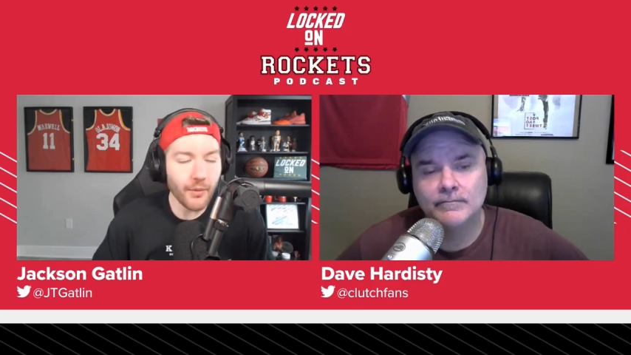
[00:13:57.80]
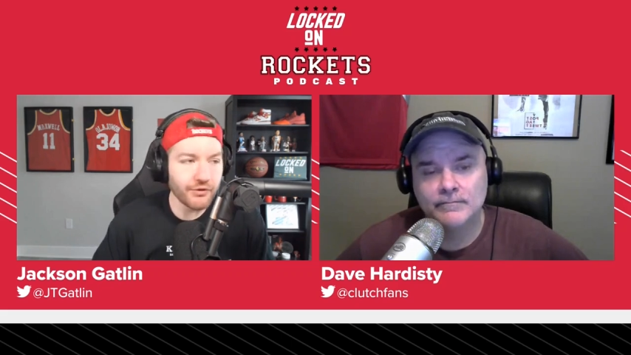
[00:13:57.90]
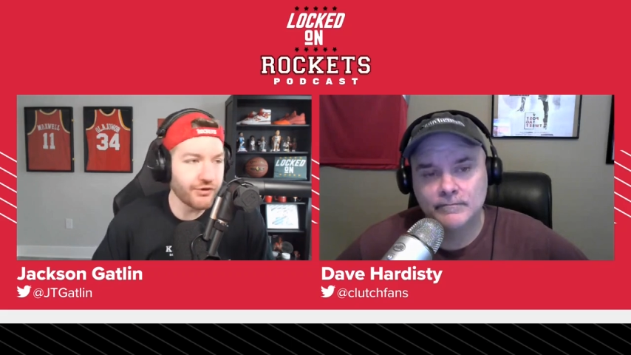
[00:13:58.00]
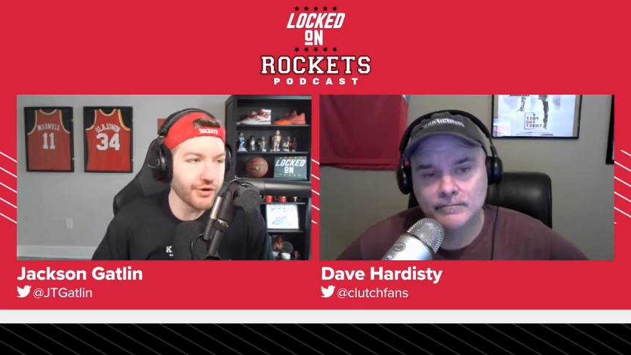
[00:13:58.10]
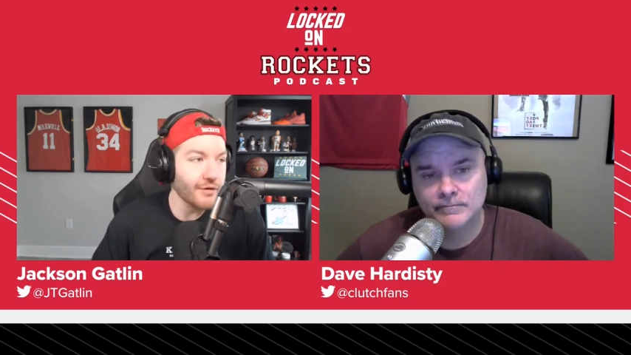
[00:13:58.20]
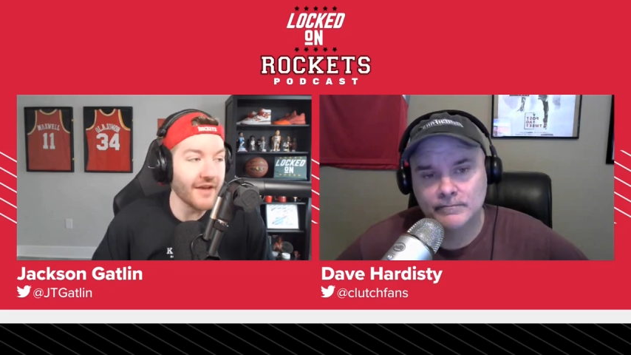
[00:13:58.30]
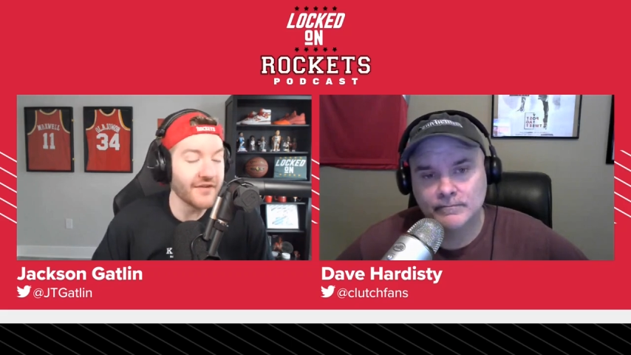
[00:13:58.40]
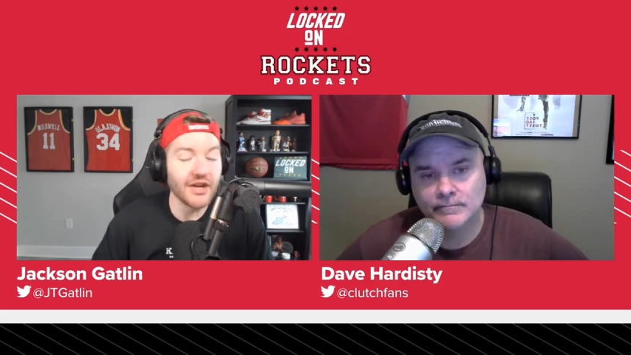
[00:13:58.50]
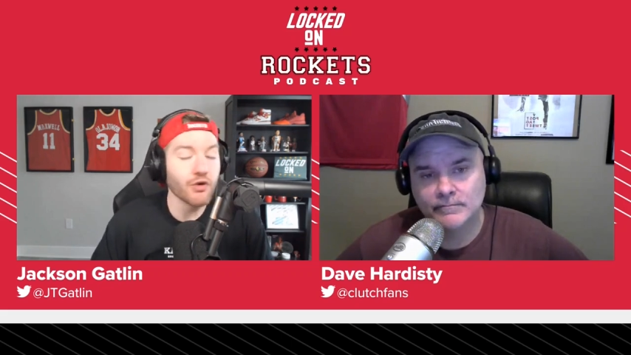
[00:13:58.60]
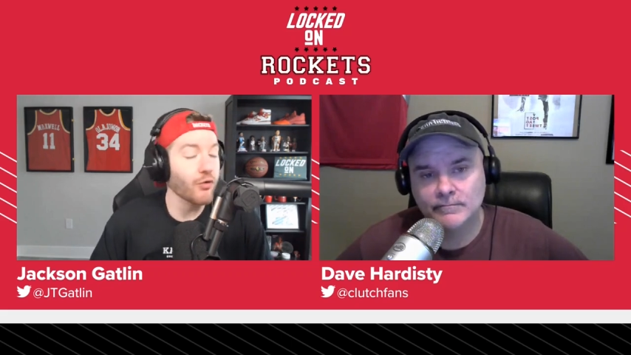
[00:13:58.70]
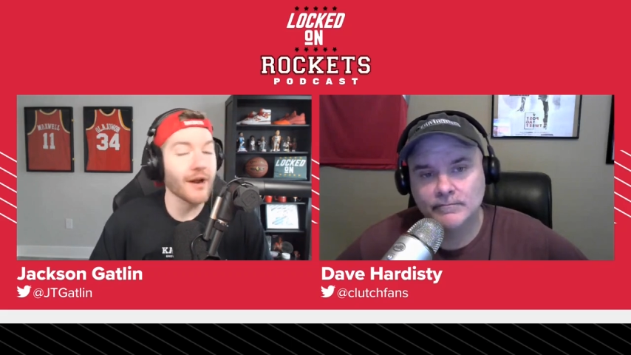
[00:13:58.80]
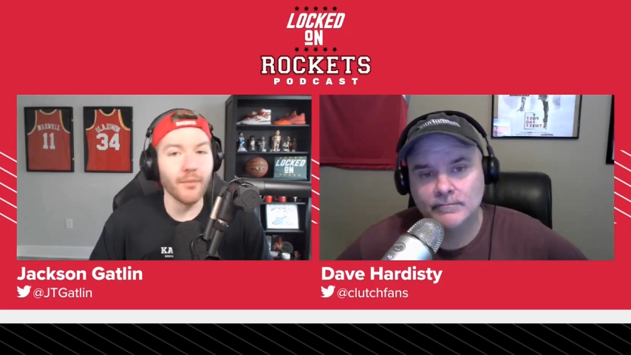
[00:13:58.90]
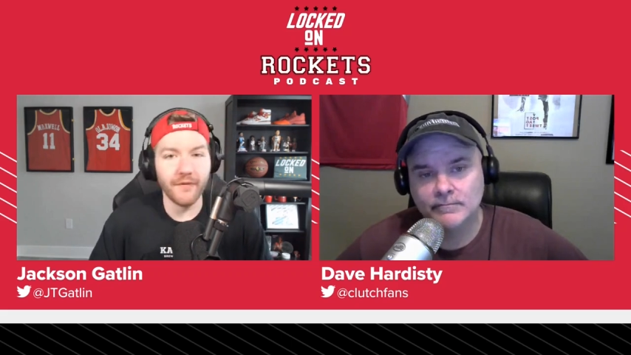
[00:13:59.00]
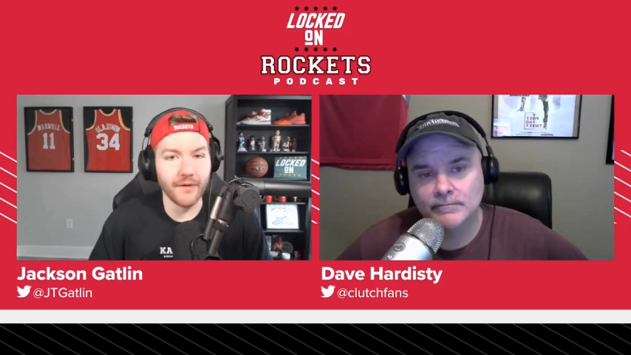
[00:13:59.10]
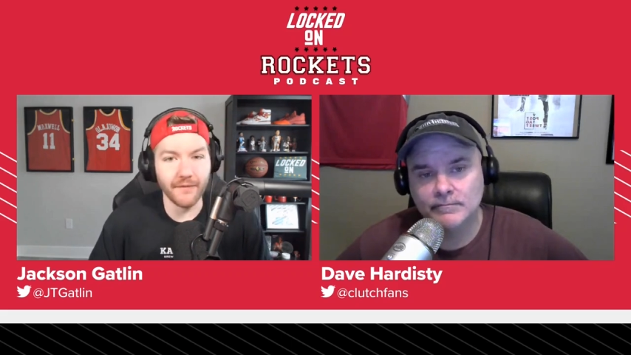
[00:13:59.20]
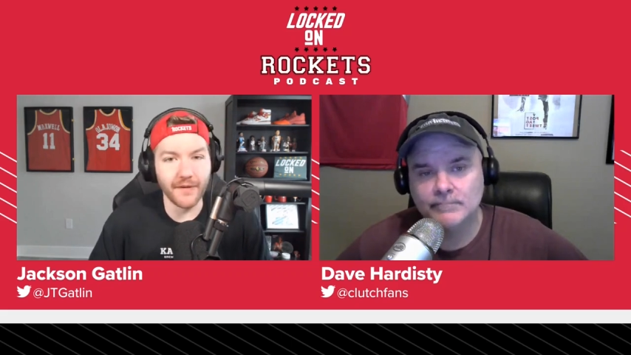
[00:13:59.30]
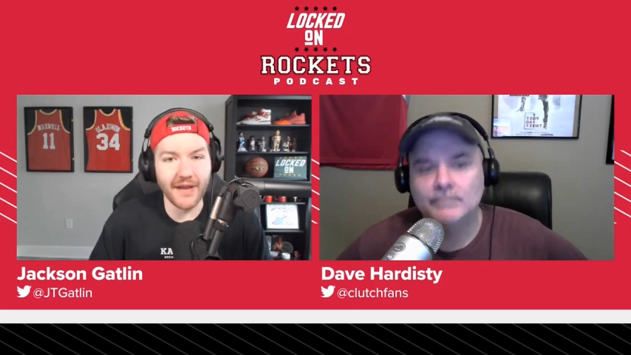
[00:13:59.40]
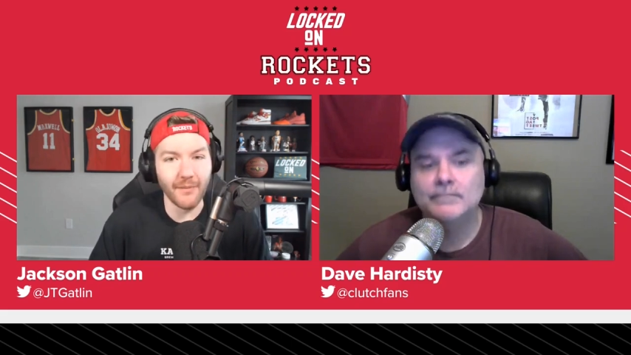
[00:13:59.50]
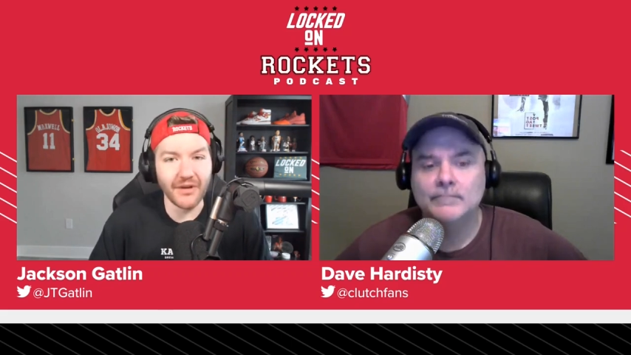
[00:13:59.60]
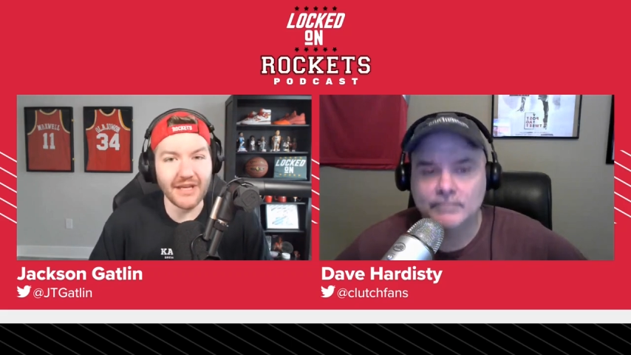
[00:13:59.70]
Speaker 1: Alperen Sengun has an incredible feel for the
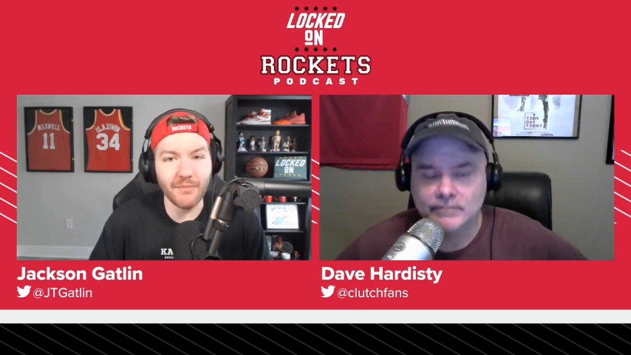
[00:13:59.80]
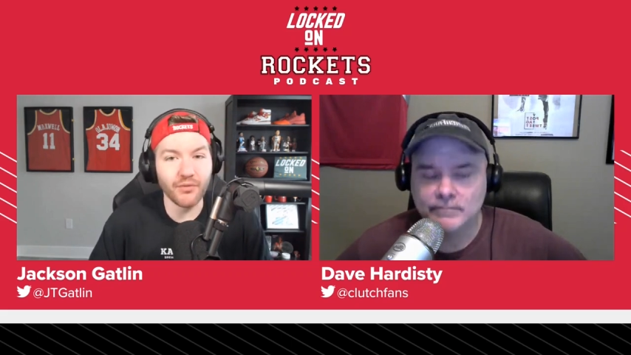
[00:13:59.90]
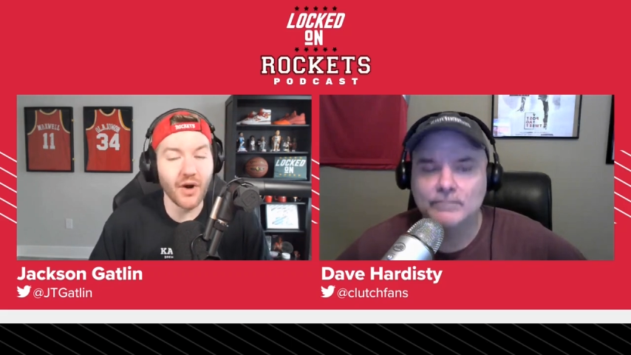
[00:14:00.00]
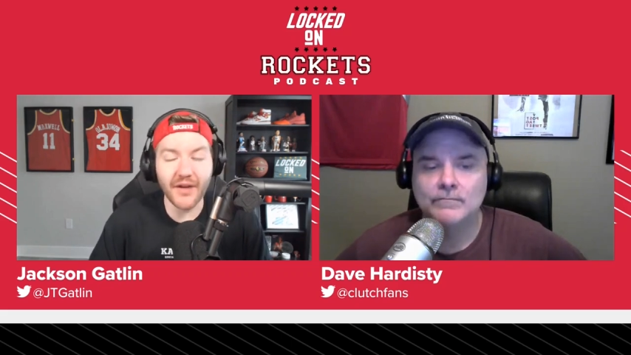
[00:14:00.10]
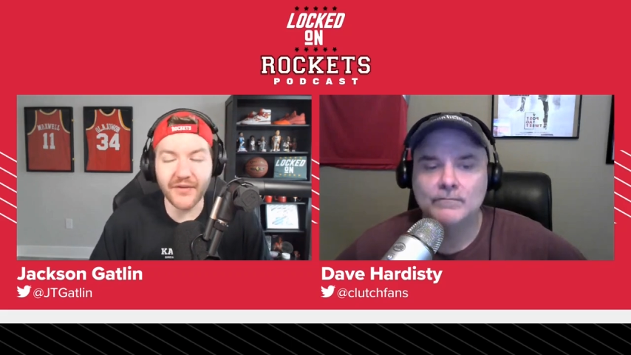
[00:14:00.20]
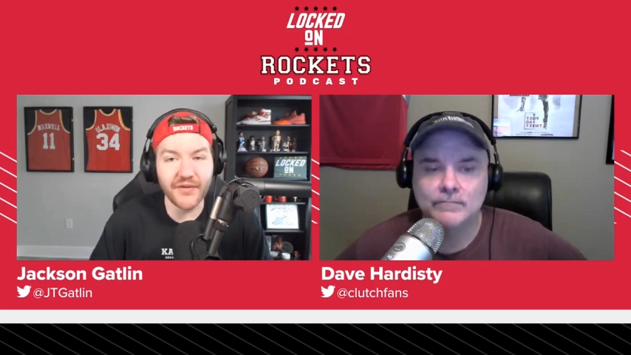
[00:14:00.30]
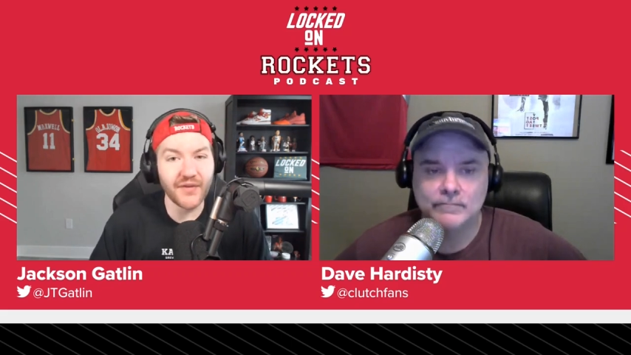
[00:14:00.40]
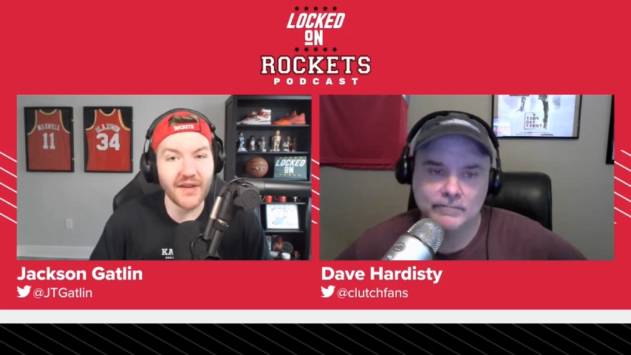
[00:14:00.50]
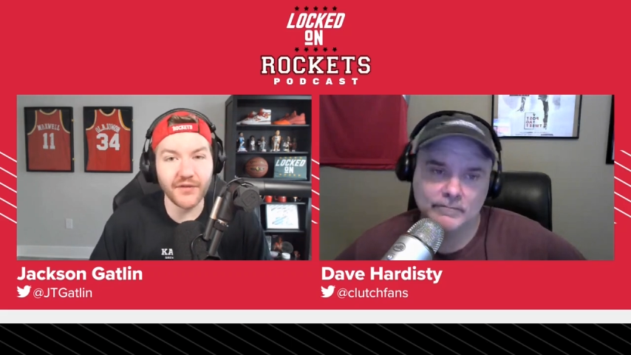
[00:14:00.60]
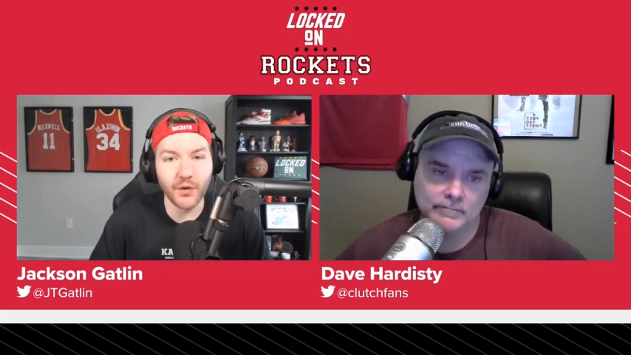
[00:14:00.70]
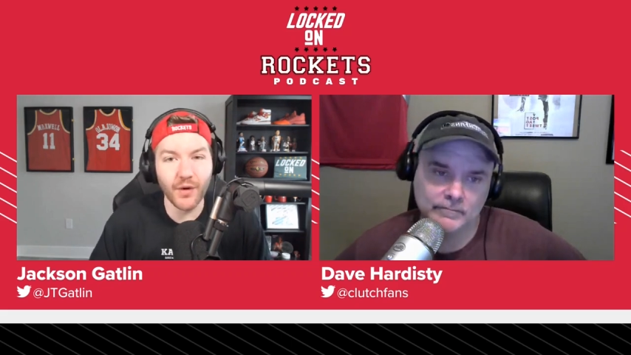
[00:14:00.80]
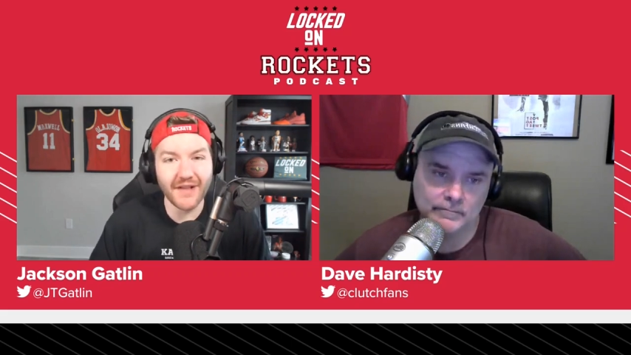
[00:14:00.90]
game. Like, he processes things so